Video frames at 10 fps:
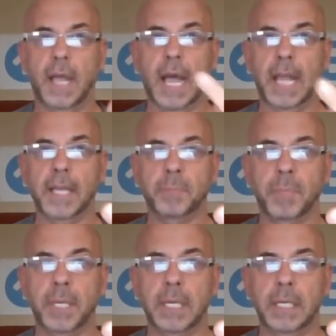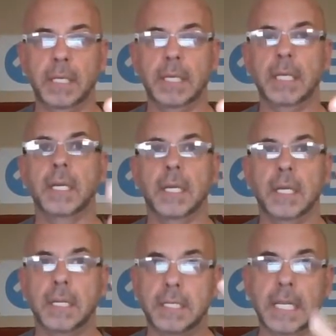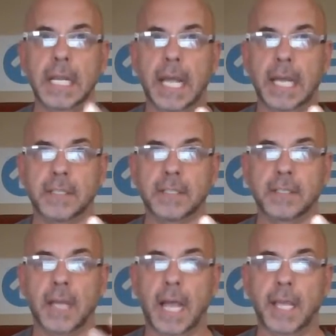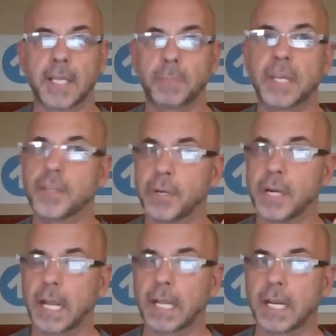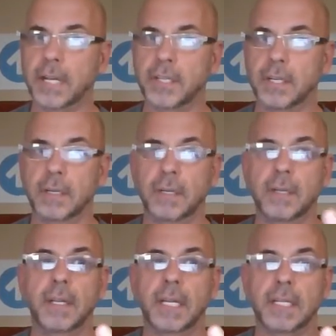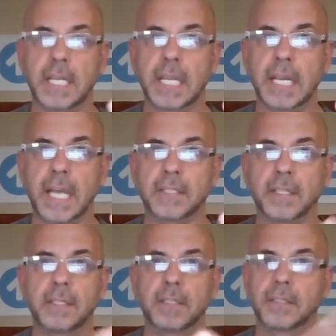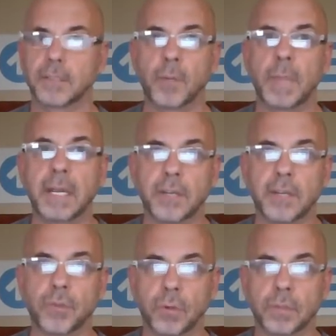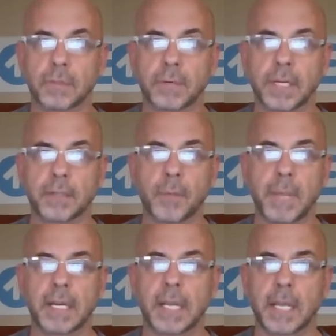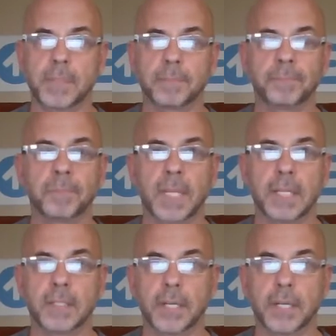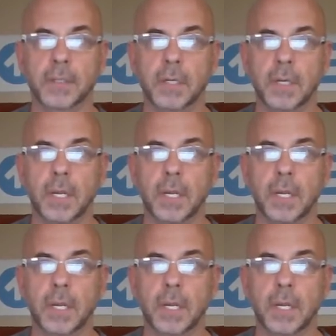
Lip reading: ISP, and DNS. ISP is your internet connection, and DNS is your domain controls, right? Domain names and such.